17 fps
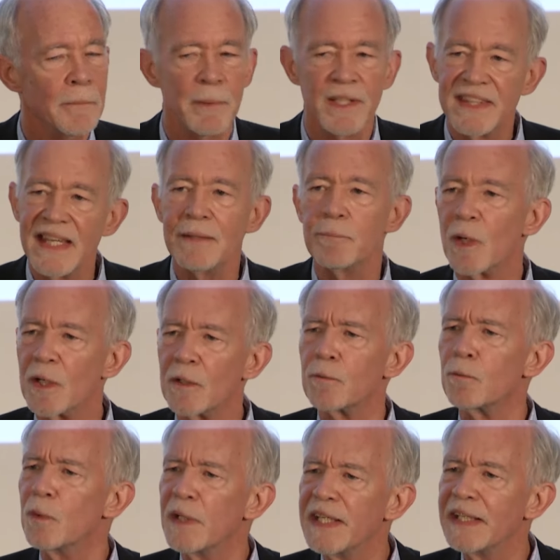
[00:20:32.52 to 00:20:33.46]
But they
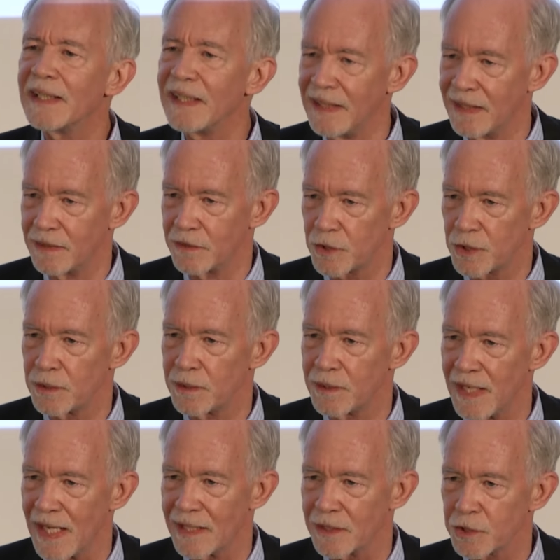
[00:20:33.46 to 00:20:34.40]
weren't really
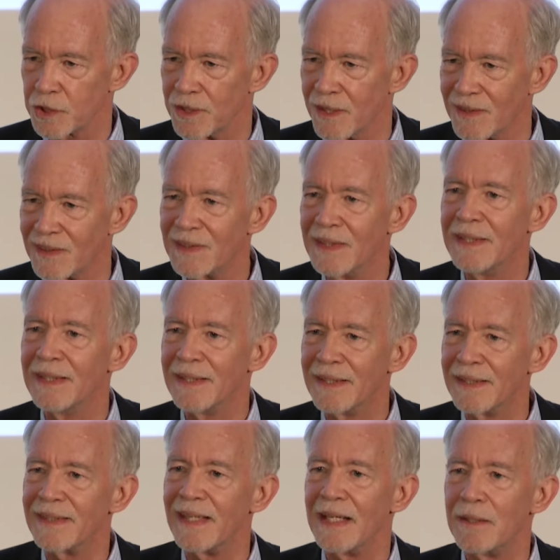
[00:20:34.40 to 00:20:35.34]
international.
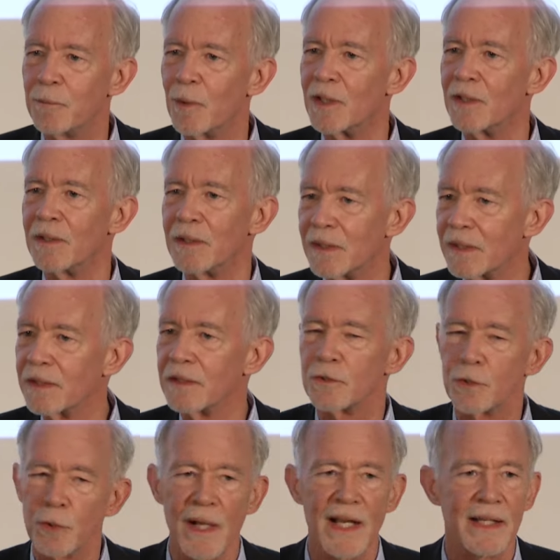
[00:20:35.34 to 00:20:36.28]
They were
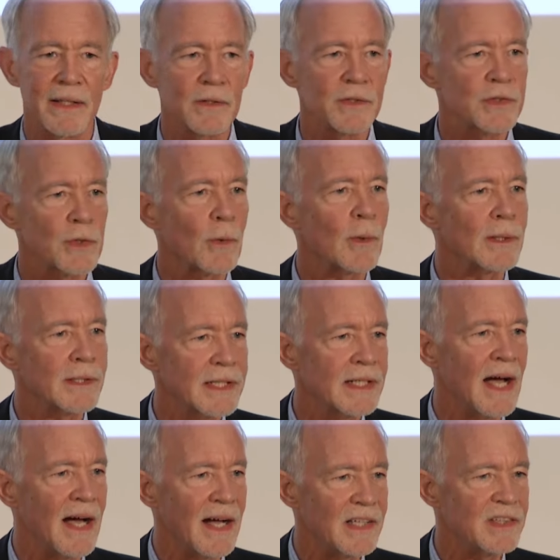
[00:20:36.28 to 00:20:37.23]
trials
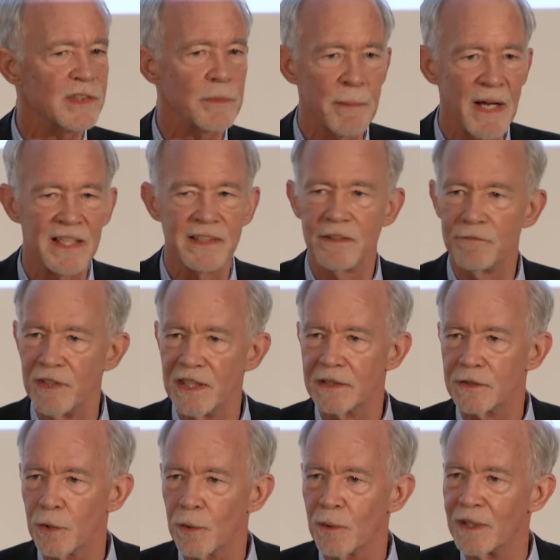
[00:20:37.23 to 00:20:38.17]
organized by the
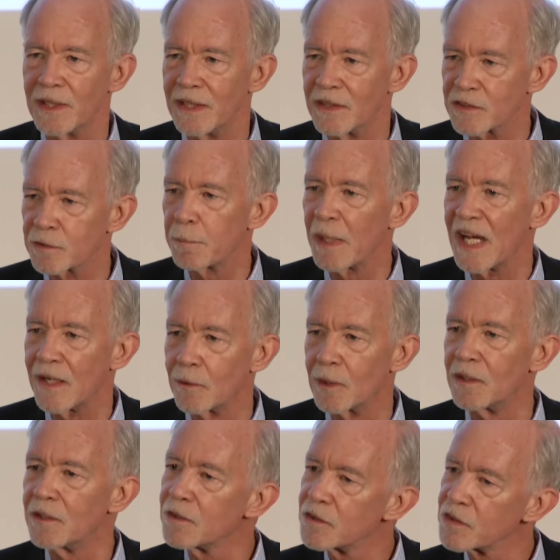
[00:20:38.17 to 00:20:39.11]
victorious
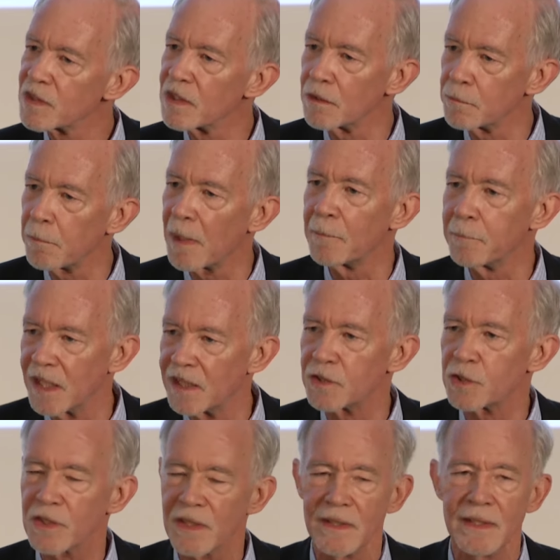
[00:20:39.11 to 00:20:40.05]
powers that
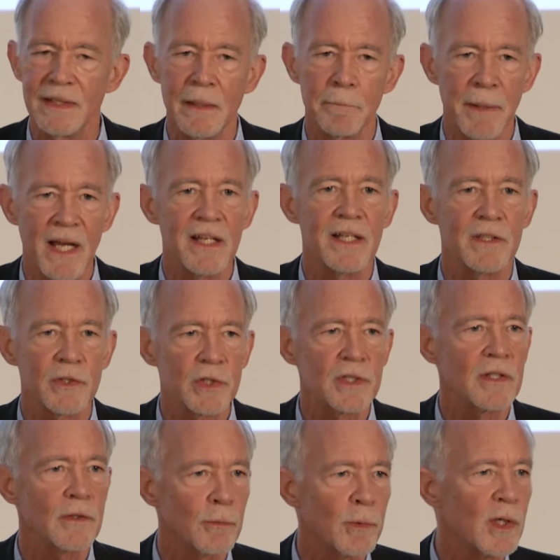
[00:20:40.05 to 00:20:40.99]
published,
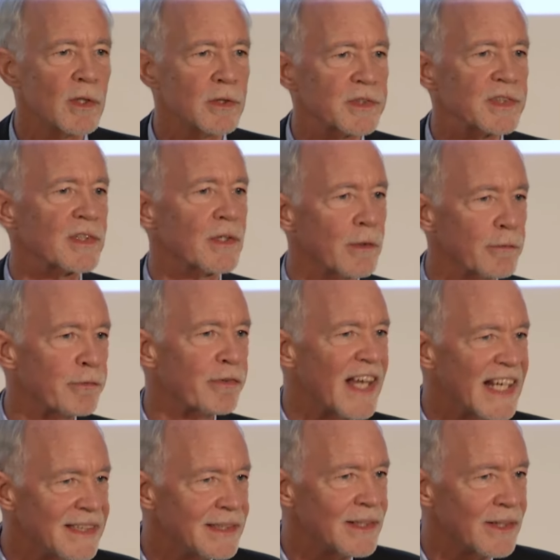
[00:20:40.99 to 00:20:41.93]
punished the worst
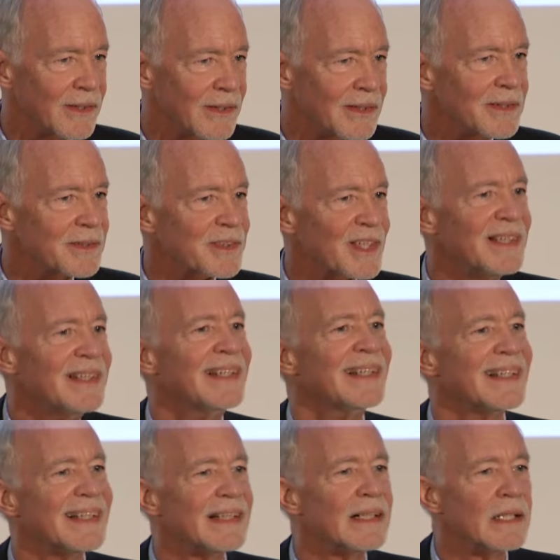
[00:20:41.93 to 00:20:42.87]
offenders
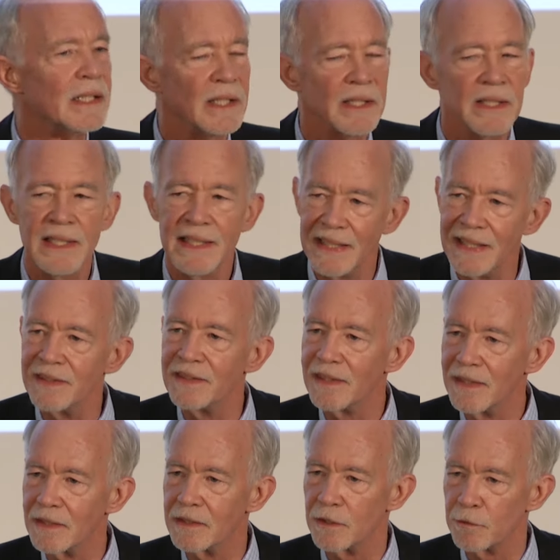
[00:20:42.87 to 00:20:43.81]
uh,
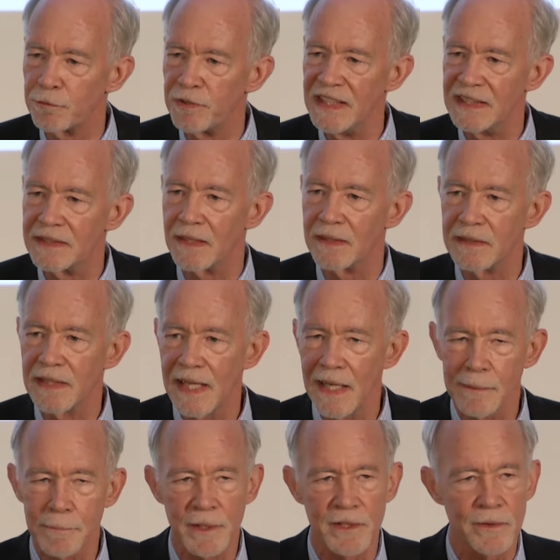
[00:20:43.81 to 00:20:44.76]
in the defeated
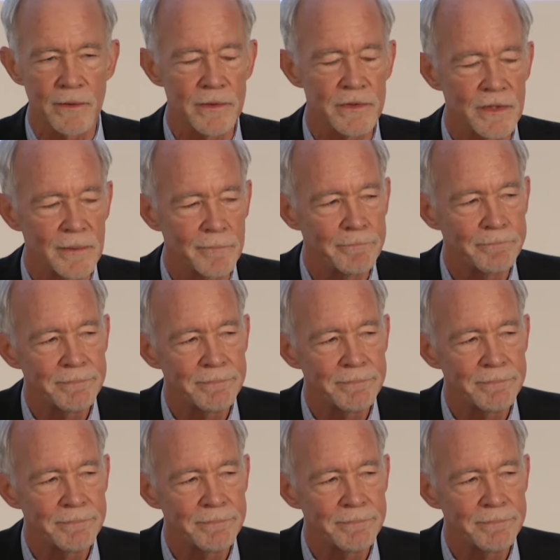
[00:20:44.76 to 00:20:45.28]
capitals.